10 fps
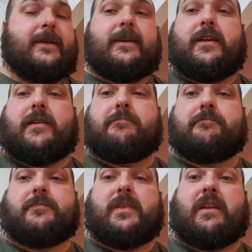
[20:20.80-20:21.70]
And
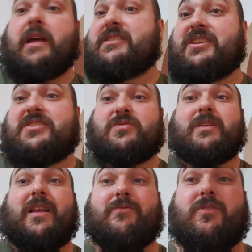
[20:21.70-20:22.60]
since as
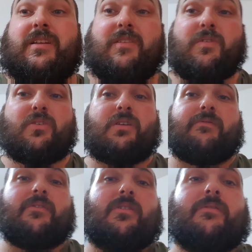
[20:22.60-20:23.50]
well, ironically, when looking
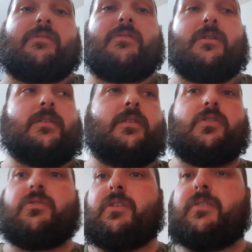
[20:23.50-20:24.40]
for
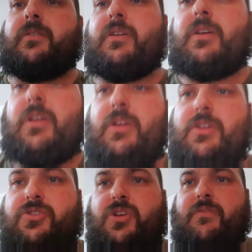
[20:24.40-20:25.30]
another
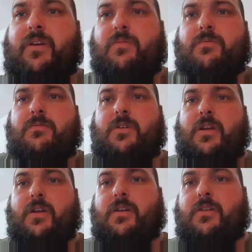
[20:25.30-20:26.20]
servo
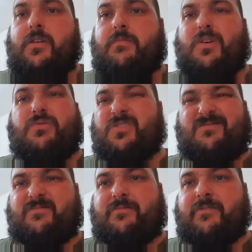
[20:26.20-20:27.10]
motors
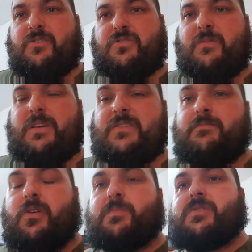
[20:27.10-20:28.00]
and various other bits
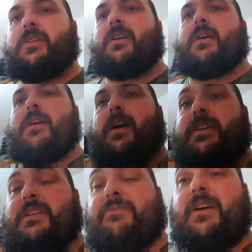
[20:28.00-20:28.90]
and bobs, I
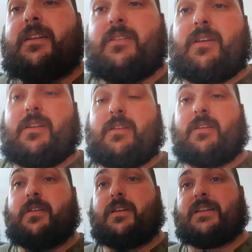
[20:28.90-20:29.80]
actually found an
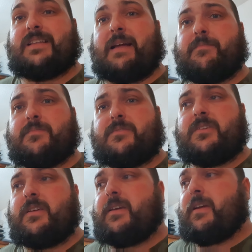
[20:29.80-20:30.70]
exact
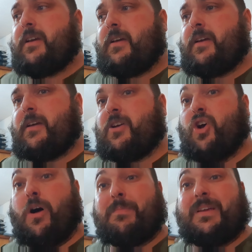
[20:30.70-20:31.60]

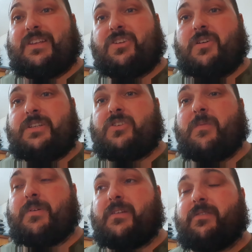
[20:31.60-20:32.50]
Chinese
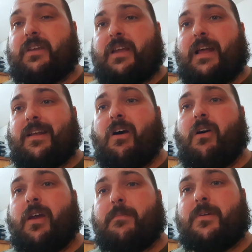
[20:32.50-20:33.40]
copy of the
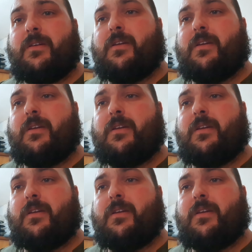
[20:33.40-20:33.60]
Anaheim